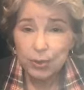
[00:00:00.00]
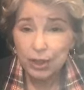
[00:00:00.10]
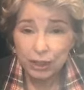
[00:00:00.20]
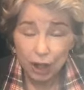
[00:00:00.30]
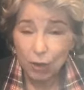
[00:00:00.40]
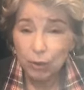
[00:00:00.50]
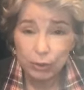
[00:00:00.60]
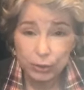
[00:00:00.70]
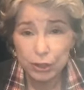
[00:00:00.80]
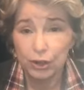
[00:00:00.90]
the local
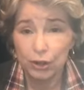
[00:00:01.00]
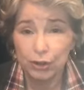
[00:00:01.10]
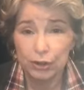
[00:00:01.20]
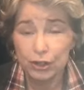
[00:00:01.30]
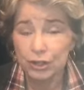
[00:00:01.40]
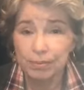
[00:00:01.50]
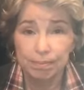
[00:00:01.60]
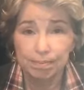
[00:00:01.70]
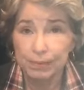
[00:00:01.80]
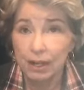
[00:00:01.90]
church
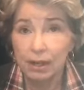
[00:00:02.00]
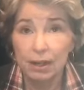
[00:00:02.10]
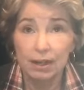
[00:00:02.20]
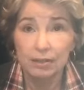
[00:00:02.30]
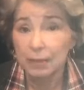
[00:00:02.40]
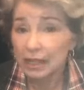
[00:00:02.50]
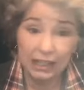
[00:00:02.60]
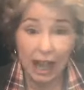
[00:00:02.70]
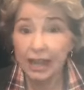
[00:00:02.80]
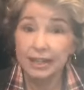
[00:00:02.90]

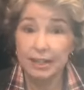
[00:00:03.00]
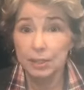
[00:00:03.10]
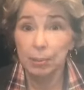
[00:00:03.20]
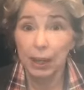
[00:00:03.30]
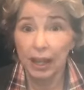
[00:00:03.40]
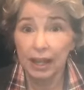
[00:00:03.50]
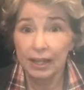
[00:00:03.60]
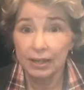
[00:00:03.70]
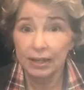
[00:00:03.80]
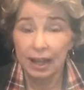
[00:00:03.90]
light
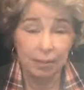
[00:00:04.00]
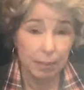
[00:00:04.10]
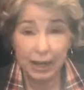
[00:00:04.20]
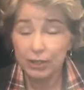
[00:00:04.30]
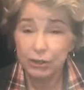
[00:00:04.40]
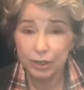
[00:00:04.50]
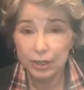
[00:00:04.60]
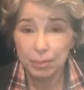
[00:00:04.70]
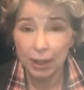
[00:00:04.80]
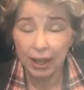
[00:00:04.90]
display and manger
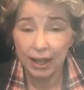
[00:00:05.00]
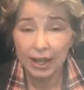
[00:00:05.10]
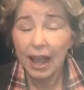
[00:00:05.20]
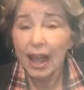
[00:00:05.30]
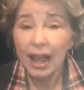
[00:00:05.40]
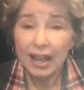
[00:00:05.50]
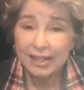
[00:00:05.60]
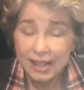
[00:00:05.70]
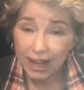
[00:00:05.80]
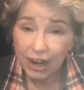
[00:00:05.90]
display as
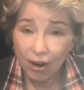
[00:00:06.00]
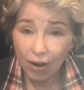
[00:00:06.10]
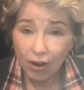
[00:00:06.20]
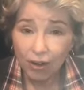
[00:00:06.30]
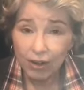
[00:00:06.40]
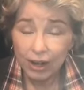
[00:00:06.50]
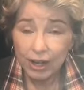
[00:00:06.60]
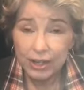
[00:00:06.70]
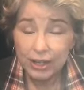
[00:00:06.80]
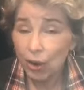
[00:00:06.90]
they are
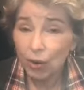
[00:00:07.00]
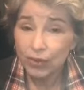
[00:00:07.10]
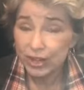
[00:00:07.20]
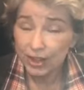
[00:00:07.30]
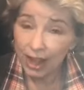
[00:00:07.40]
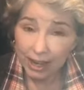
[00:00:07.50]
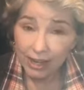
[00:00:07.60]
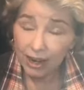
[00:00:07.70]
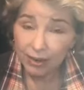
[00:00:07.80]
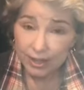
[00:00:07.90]
to go over to the Hank
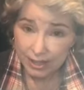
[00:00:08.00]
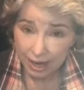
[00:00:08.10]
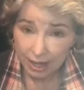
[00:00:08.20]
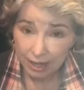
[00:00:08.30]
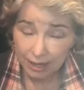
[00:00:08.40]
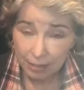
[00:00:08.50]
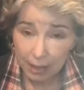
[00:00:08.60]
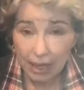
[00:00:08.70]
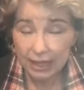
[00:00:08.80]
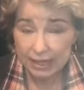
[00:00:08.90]
Aaron Stadium
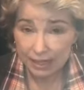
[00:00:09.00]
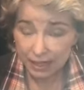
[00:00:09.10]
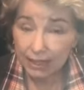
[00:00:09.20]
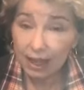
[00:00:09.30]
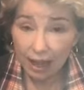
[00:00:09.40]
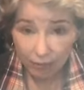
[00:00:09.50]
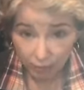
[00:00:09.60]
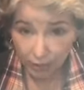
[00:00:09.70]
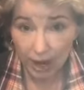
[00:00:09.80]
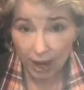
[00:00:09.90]
and sit in line for
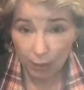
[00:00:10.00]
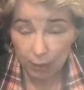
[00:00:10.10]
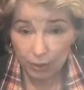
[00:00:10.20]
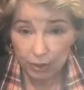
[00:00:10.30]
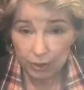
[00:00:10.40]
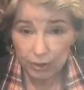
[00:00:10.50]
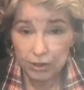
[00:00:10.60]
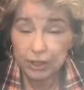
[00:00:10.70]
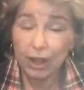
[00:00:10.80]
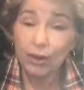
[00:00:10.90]
an hour
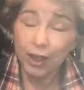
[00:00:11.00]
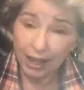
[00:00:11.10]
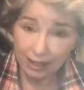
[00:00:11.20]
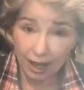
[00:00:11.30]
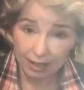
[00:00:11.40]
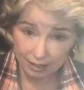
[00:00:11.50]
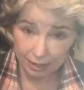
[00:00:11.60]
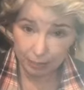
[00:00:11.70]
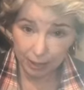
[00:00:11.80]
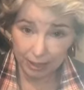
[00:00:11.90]
to go to that light
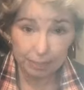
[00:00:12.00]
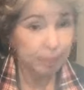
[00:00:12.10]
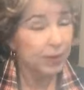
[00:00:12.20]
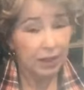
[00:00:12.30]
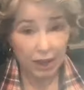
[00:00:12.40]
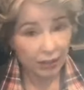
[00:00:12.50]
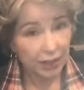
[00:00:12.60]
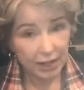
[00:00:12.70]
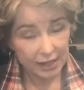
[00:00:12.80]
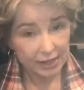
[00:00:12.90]
display. Nothing
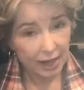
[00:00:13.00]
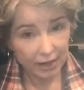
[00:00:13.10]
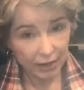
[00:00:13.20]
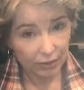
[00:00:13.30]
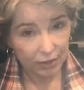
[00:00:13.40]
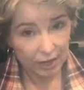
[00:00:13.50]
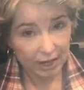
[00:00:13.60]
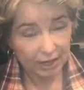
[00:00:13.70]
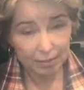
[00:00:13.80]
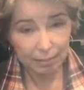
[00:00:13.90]
against Hank Aaron
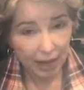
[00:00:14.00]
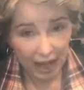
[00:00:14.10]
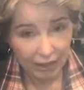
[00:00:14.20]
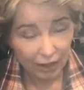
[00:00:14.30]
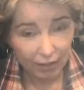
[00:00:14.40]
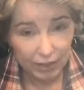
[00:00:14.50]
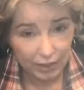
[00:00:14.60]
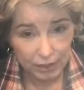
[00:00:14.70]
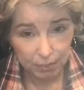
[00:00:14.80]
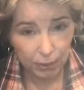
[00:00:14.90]
Stadium. I love it.
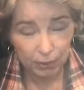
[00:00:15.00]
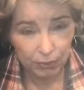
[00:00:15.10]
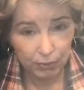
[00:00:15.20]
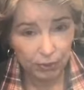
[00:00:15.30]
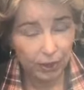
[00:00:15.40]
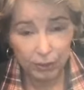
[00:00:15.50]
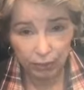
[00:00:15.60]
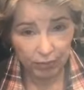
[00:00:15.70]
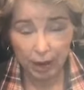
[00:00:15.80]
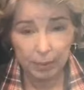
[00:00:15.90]
It's beautiful. They do a
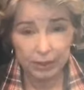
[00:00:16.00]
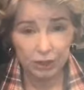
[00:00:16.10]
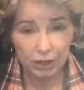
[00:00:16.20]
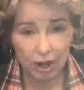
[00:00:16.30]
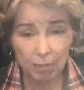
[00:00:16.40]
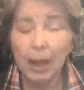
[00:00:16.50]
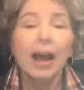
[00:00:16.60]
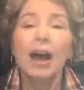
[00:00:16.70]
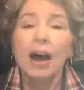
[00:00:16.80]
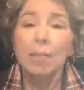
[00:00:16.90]
fabulous job.
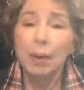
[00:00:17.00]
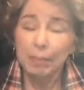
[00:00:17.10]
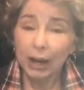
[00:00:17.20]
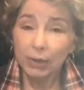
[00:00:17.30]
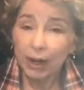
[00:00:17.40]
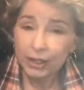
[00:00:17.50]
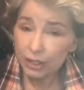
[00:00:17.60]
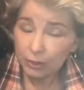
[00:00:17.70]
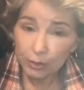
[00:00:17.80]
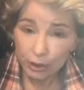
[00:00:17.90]
But my
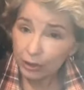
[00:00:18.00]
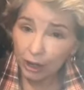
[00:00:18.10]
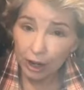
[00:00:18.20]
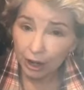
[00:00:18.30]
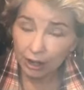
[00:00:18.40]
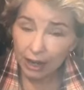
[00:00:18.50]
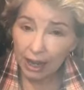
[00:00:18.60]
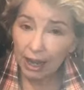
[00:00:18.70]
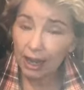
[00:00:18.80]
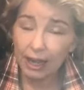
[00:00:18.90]
grandchildren are young,
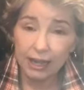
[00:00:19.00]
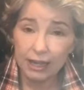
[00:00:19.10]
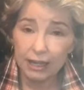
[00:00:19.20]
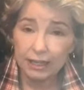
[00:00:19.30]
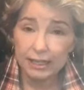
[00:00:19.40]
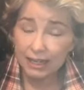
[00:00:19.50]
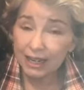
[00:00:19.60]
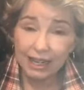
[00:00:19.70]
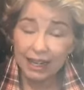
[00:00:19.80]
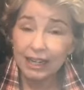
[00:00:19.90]
and
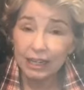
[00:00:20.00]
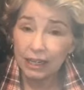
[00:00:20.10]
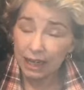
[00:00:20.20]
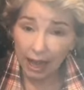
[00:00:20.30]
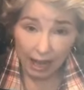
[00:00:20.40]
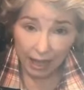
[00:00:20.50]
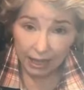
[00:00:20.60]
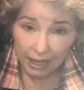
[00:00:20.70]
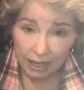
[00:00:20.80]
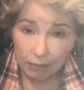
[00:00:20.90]
sitting in a
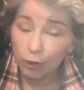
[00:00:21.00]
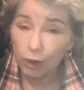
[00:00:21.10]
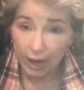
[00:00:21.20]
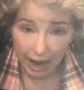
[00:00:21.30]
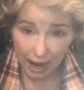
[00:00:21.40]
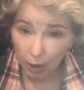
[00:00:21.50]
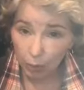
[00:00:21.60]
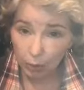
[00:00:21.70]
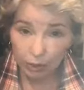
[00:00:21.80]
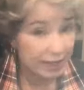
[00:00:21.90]
line for an
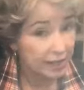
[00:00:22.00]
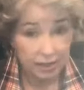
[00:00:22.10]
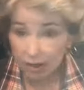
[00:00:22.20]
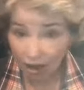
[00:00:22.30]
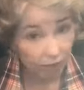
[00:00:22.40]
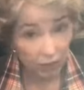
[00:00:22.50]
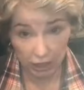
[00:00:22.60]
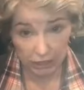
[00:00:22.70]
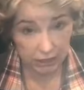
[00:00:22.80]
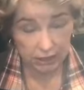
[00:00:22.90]
hour is not
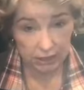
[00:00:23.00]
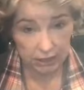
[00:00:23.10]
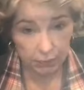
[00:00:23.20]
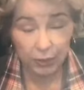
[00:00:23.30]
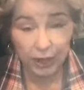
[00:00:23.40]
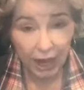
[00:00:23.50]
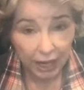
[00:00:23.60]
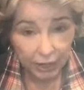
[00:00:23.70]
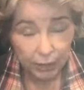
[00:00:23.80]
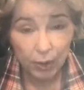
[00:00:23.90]
fun with an
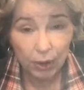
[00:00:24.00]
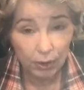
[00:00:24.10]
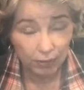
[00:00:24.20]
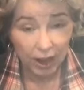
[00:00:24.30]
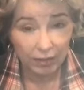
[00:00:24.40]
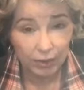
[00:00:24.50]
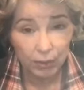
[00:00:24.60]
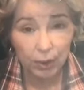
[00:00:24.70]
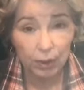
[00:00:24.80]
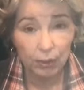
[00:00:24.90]
8-year-old, a
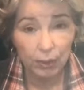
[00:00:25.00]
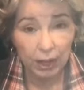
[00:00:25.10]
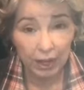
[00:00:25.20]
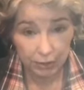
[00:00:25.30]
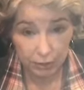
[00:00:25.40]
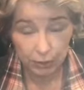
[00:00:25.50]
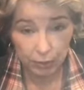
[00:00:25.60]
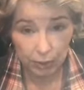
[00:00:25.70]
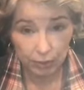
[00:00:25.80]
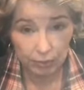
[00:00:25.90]
5-year-old, and a
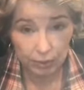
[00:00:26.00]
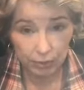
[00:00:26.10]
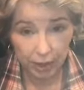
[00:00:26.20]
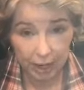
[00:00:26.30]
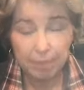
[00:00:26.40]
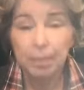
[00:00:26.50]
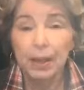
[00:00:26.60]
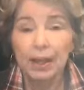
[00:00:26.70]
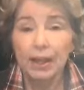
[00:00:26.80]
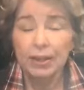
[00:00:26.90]
2-year-old, okay?
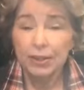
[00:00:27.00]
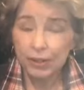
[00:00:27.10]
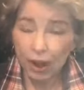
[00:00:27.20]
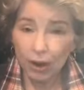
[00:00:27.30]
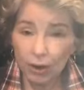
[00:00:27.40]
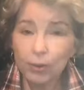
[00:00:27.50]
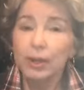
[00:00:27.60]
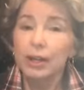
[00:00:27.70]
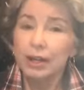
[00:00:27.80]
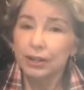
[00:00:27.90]
So
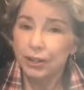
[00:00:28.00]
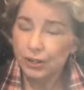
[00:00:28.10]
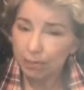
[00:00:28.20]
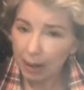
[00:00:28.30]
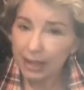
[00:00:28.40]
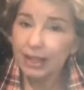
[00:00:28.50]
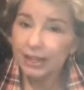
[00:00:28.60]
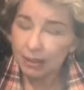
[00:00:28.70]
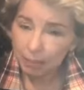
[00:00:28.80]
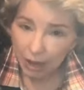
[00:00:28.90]
just making
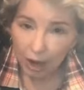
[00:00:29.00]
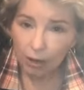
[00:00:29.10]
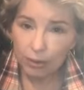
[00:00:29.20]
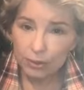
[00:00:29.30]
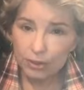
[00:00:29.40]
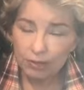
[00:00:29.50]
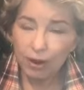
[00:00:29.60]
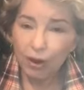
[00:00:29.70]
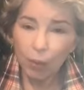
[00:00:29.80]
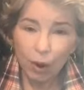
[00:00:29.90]
some notes of
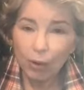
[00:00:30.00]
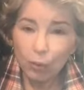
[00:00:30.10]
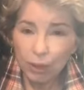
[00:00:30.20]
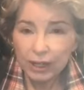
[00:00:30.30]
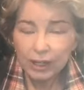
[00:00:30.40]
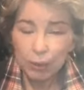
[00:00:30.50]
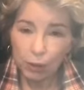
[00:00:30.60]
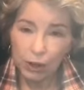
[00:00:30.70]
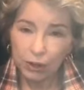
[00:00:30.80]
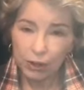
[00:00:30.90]
what really
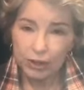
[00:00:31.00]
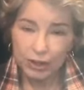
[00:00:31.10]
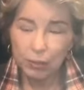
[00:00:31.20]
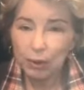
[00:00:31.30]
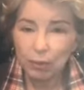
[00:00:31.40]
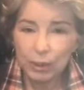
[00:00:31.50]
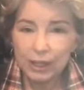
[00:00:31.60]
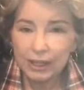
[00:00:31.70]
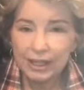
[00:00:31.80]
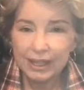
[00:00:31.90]
works and what
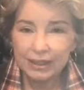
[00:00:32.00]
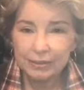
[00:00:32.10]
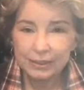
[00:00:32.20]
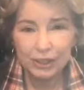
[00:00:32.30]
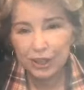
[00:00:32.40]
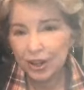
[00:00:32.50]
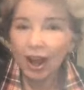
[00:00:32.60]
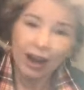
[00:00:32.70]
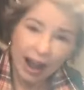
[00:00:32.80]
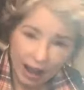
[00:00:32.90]
really do you
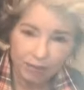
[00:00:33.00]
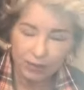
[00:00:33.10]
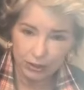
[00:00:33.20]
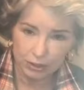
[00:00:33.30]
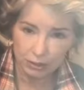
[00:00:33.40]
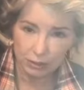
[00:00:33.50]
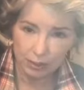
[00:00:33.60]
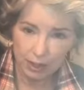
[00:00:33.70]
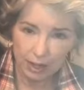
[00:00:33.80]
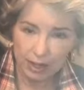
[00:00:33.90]
not have to do,
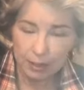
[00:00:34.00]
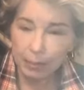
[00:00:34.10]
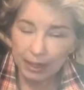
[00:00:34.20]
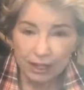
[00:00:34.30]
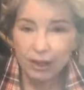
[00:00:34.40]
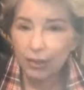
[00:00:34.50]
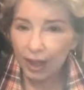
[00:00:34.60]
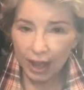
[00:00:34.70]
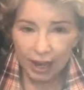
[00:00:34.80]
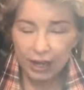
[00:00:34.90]
depending on the
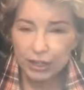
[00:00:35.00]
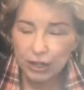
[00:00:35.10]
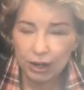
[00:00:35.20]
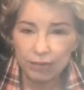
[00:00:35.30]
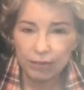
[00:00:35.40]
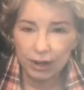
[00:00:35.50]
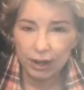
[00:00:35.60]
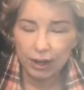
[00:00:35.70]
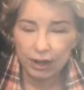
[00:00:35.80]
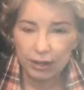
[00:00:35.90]
age of
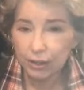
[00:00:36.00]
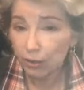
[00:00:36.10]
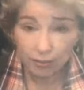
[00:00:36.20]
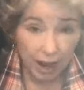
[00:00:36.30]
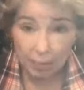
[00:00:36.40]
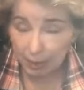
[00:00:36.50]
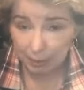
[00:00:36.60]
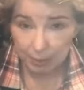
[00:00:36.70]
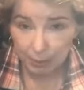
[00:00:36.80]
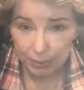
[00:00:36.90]
your family
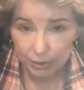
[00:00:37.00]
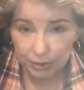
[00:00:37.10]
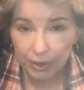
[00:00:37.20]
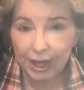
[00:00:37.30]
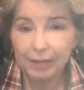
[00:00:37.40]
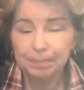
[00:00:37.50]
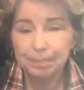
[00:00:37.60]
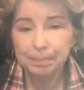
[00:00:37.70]
members, okay?